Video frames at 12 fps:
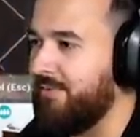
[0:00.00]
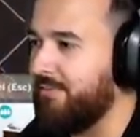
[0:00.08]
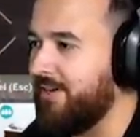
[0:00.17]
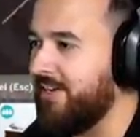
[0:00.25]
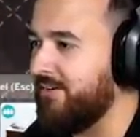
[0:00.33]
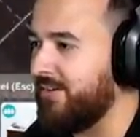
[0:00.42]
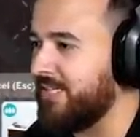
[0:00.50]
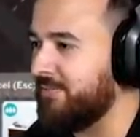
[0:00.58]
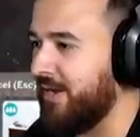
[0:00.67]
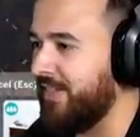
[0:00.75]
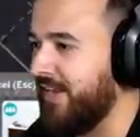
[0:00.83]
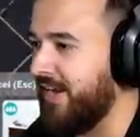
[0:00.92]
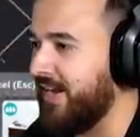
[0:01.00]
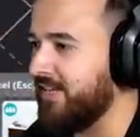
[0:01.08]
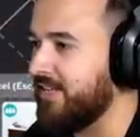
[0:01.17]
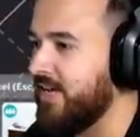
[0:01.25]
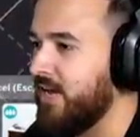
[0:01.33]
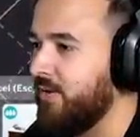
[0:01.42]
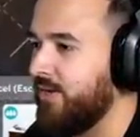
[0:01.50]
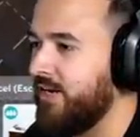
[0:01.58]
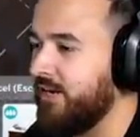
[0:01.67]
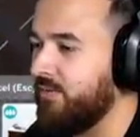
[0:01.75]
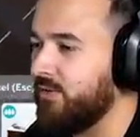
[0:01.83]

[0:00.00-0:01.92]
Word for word: I mean, we need to expand the house. We need.